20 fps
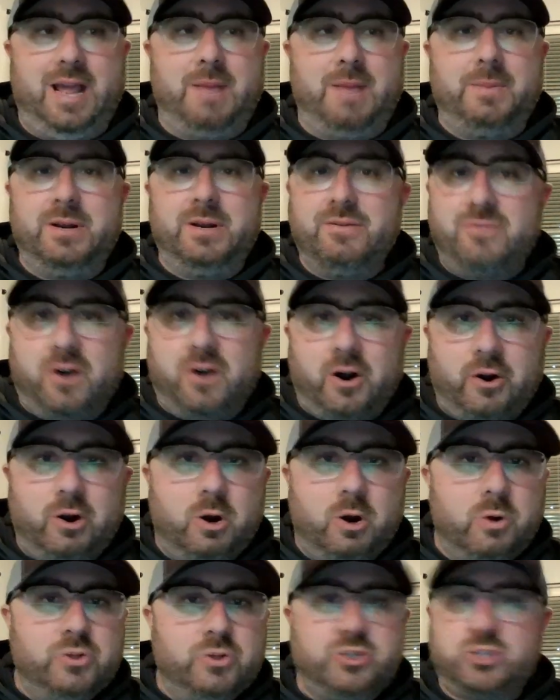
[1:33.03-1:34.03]
Emma
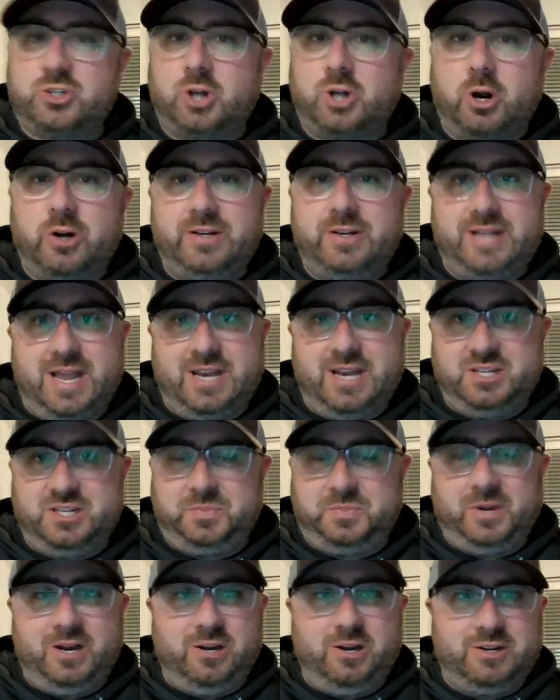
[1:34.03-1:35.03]
Navarro, star tennis
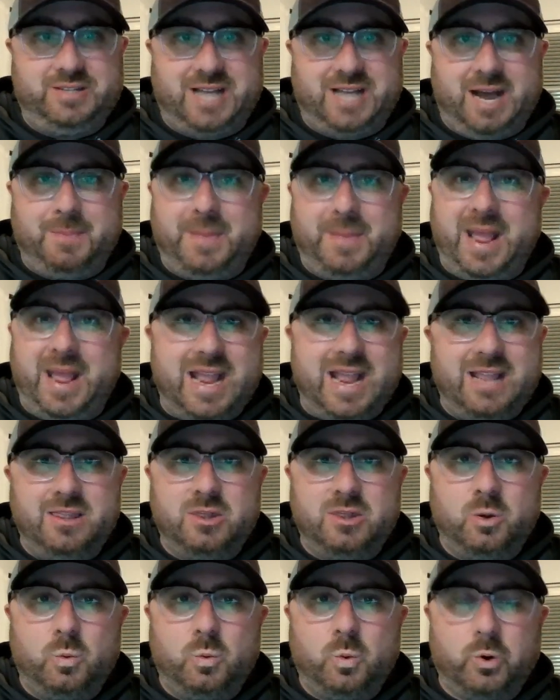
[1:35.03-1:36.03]
player, top 8 in
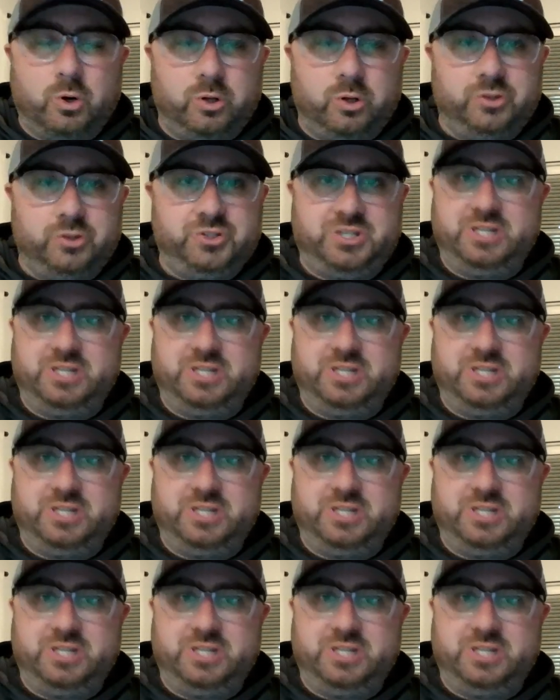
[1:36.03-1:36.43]
the world.